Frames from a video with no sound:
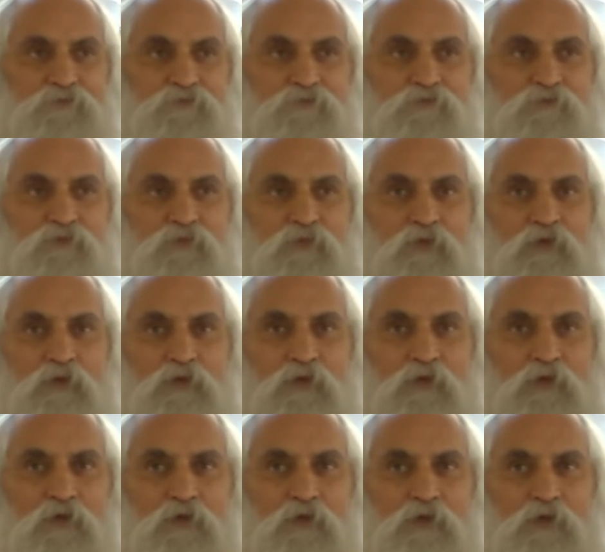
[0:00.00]

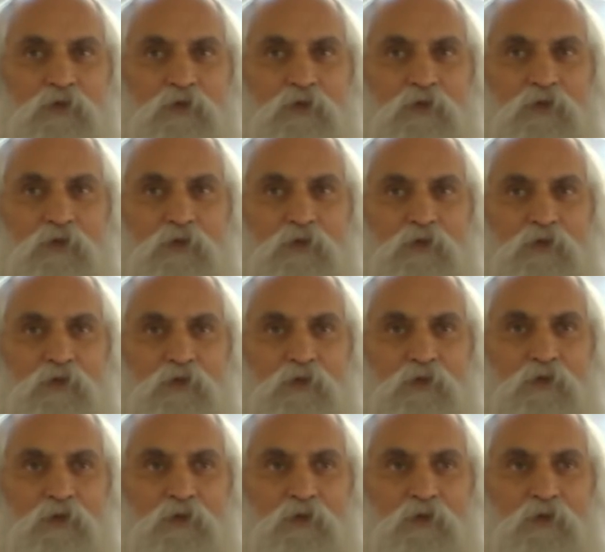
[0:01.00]
Nothing is said.